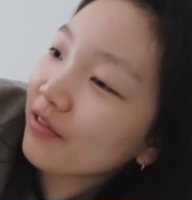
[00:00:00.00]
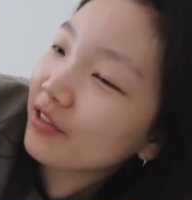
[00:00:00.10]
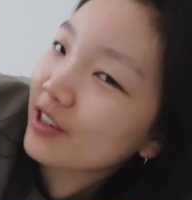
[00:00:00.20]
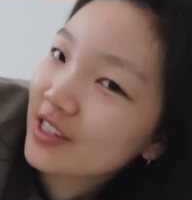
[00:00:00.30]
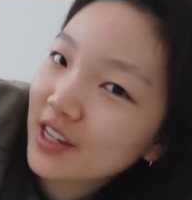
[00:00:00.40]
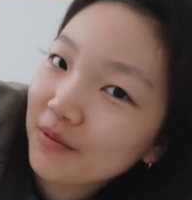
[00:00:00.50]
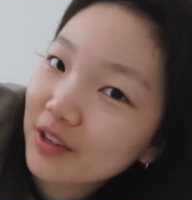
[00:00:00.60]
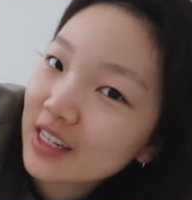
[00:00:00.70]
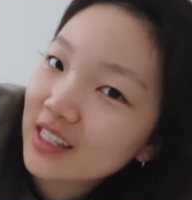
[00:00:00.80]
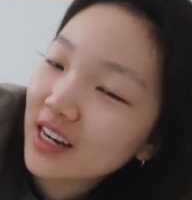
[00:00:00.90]
For some
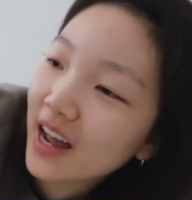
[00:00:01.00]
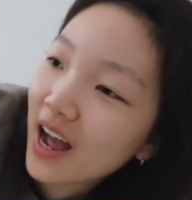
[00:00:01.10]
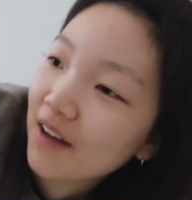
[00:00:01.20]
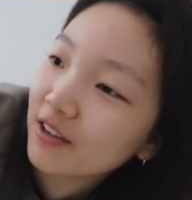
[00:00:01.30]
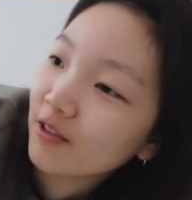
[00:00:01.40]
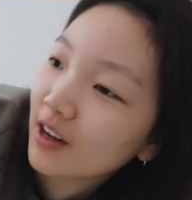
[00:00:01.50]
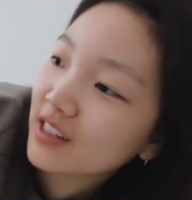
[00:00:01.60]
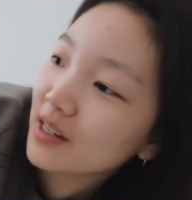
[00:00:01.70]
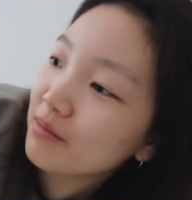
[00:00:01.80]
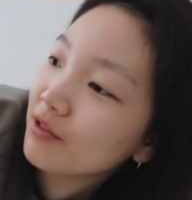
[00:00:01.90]
reason, I haven't
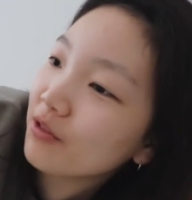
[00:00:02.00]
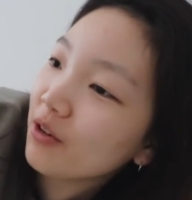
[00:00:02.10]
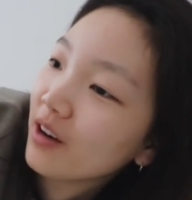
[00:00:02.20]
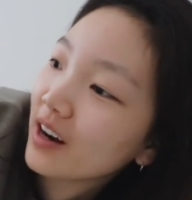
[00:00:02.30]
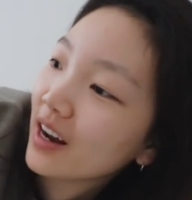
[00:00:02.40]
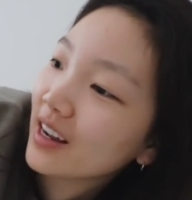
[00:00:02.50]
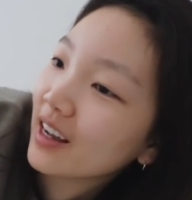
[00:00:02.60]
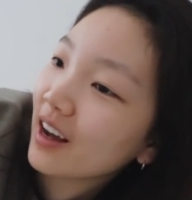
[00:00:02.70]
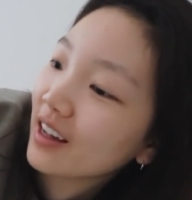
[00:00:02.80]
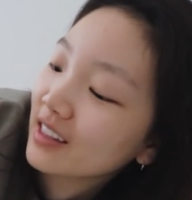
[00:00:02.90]
watched them before, and I
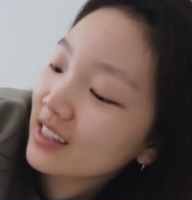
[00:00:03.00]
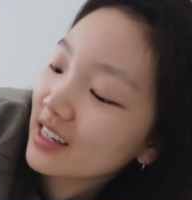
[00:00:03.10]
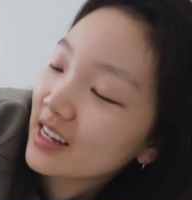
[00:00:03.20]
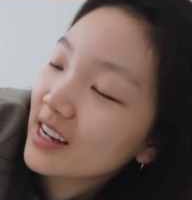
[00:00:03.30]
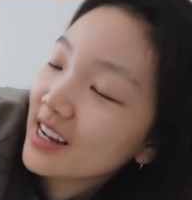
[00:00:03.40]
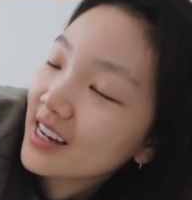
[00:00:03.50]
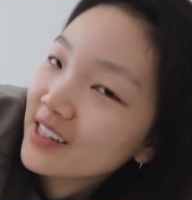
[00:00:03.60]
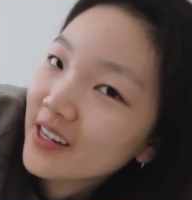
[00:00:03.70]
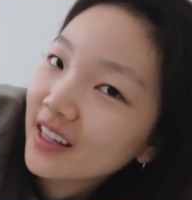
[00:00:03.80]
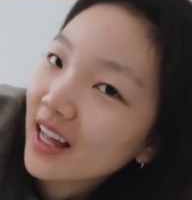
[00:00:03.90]
got
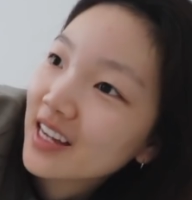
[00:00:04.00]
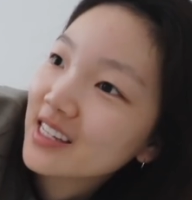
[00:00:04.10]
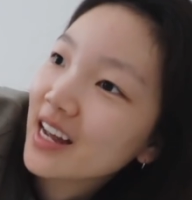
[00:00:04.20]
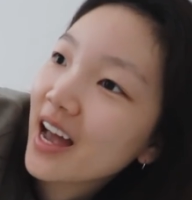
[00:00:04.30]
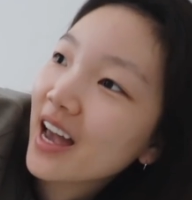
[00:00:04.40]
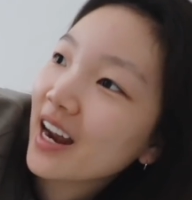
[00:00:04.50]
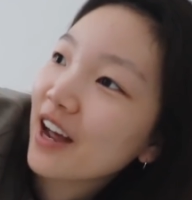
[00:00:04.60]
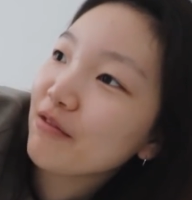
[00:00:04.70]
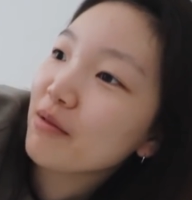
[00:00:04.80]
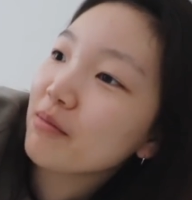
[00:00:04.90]
into it last night, and
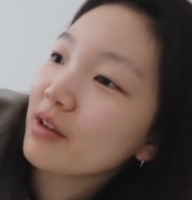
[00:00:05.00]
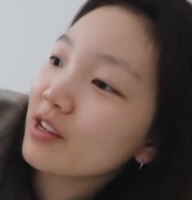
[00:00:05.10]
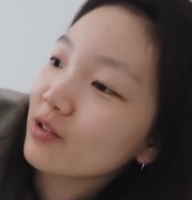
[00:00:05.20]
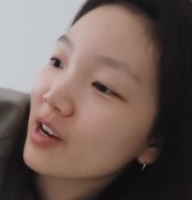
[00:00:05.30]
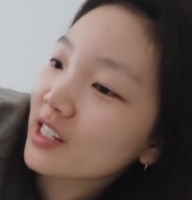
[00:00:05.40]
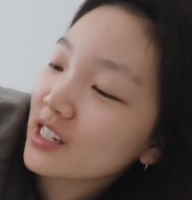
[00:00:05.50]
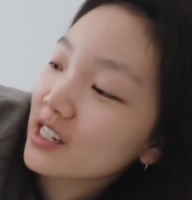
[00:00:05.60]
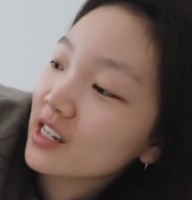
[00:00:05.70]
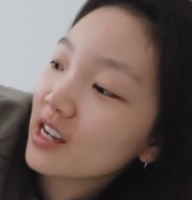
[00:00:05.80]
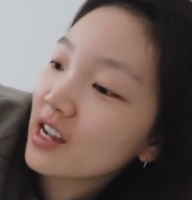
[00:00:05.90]
I've been binge
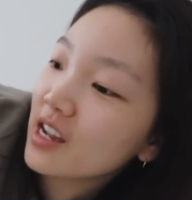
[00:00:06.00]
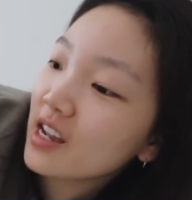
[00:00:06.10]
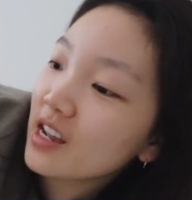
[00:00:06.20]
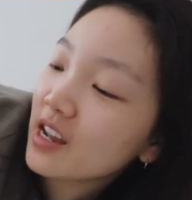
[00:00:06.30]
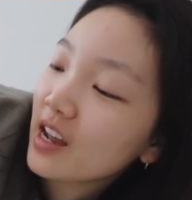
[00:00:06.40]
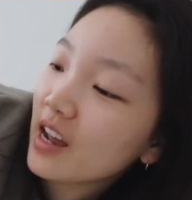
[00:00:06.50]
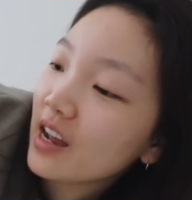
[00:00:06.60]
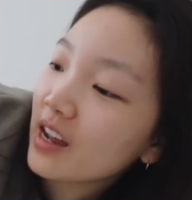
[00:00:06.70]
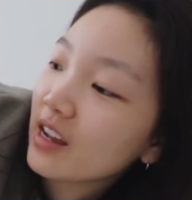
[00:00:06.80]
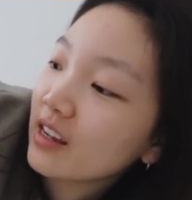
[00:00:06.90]
watching.
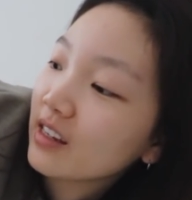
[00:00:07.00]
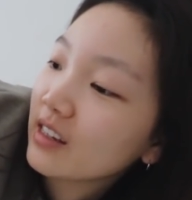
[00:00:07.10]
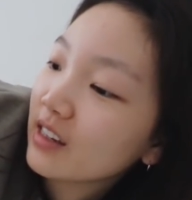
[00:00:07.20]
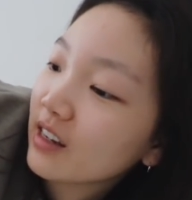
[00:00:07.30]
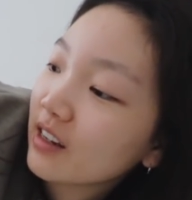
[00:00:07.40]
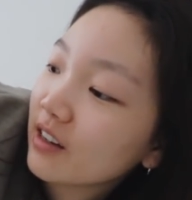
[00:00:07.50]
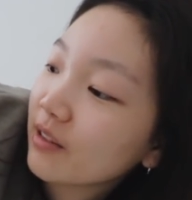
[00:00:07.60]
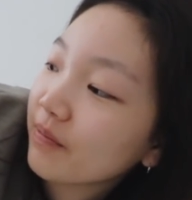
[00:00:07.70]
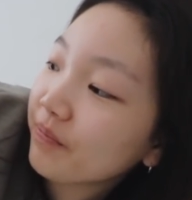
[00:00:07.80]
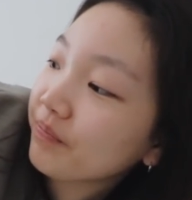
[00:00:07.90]
And
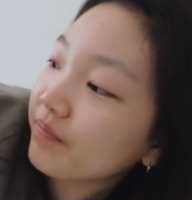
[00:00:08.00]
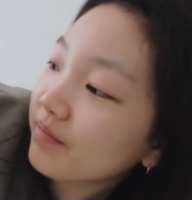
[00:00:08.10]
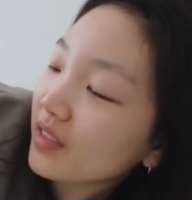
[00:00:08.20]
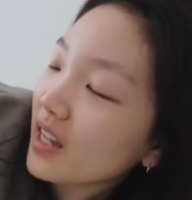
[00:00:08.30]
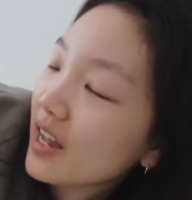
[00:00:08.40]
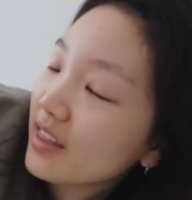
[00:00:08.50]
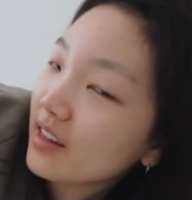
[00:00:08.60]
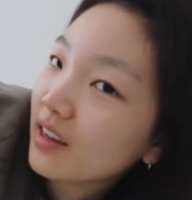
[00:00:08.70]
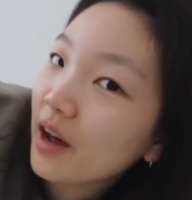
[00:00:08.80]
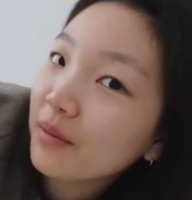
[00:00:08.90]
I
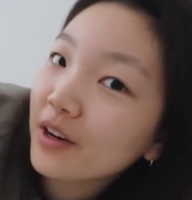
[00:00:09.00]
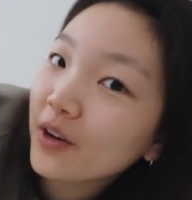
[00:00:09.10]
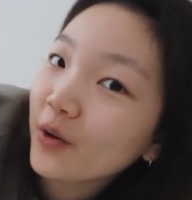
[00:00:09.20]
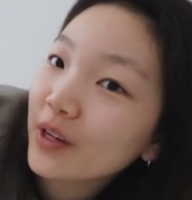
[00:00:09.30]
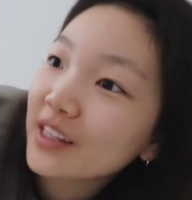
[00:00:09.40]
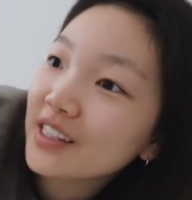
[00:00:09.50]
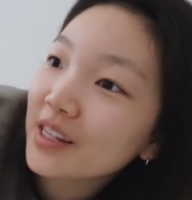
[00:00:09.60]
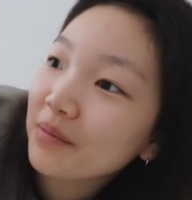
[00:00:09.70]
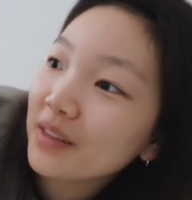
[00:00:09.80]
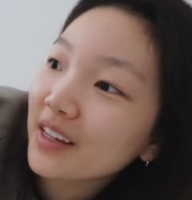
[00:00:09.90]
think that I'm gonna go eat
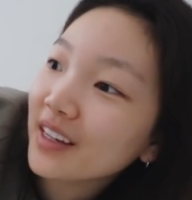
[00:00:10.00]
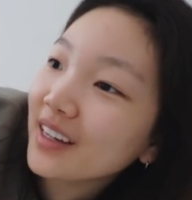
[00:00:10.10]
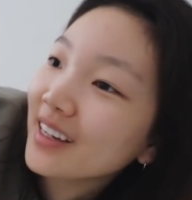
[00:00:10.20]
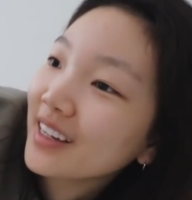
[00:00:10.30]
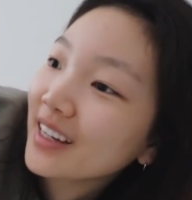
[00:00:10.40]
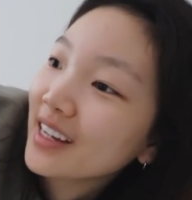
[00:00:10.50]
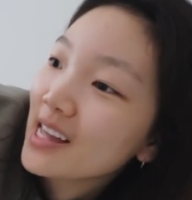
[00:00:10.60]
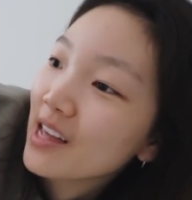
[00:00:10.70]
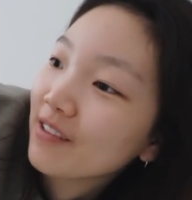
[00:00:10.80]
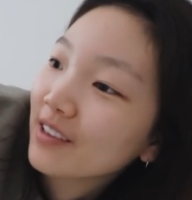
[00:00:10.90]
something,
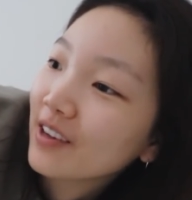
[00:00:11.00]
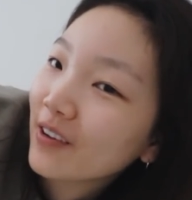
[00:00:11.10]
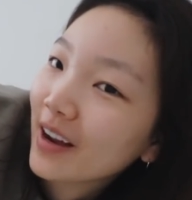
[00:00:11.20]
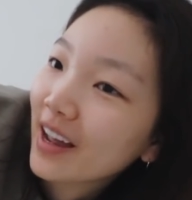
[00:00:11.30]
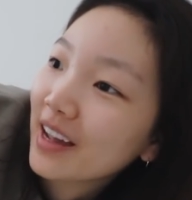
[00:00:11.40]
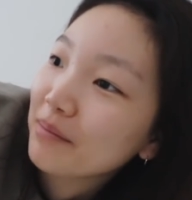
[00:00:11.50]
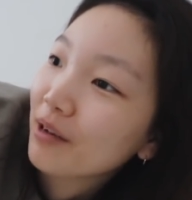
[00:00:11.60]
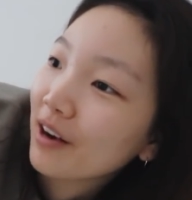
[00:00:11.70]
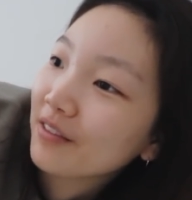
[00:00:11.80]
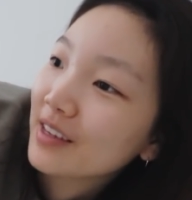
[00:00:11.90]
even though I ate
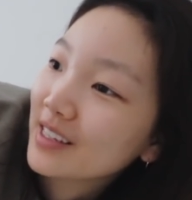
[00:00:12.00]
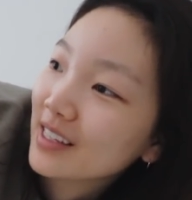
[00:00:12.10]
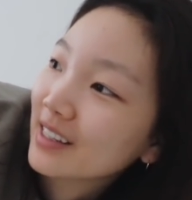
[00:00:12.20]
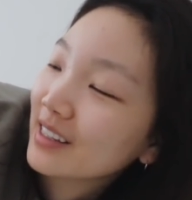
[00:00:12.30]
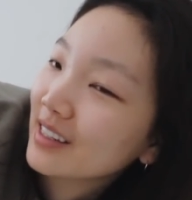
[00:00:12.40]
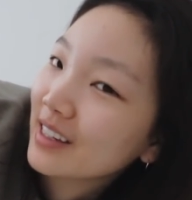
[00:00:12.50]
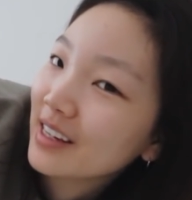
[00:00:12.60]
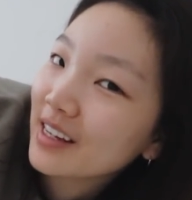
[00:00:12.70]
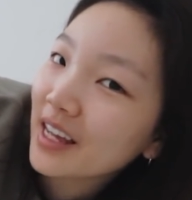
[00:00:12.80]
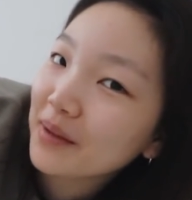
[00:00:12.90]
breakfast and
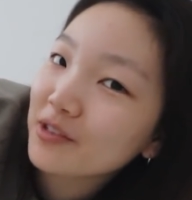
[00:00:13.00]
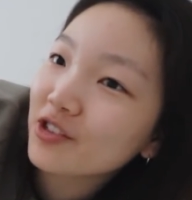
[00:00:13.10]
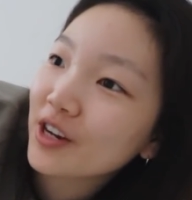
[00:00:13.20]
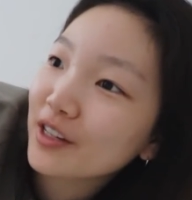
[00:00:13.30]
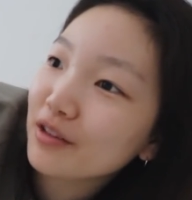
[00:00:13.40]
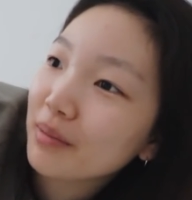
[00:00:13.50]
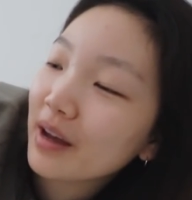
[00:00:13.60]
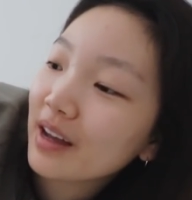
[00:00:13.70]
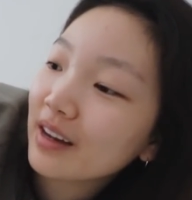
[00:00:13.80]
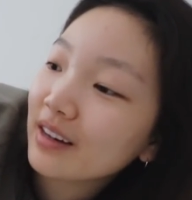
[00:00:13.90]
came straight to
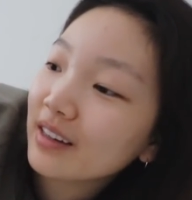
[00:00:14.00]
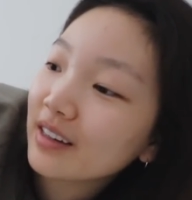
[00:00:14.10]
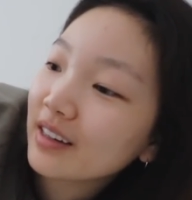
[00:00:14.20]
bed.